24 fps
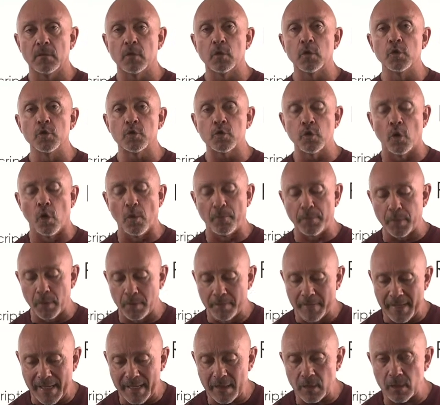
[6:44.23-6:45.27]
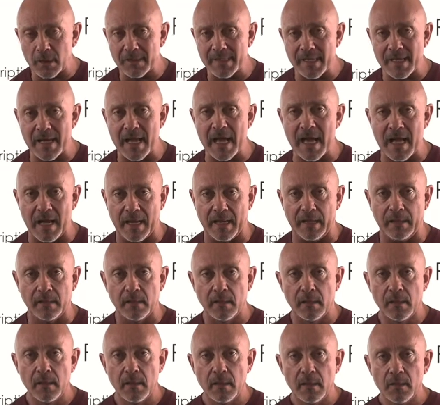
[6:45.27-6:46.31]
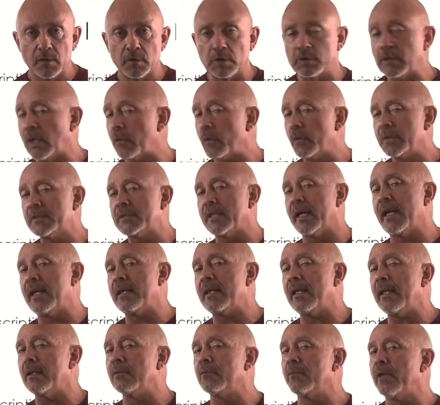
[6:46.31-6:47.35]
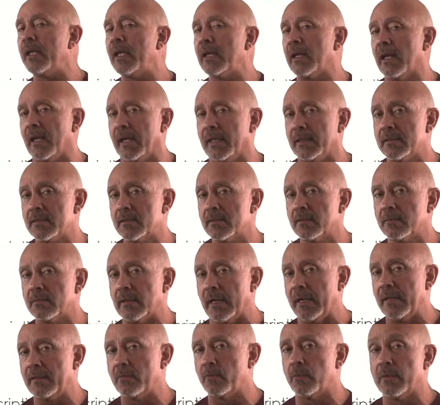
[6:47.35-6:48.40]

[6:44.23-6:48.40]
control, permit or deny, just like we said in VLANs, right?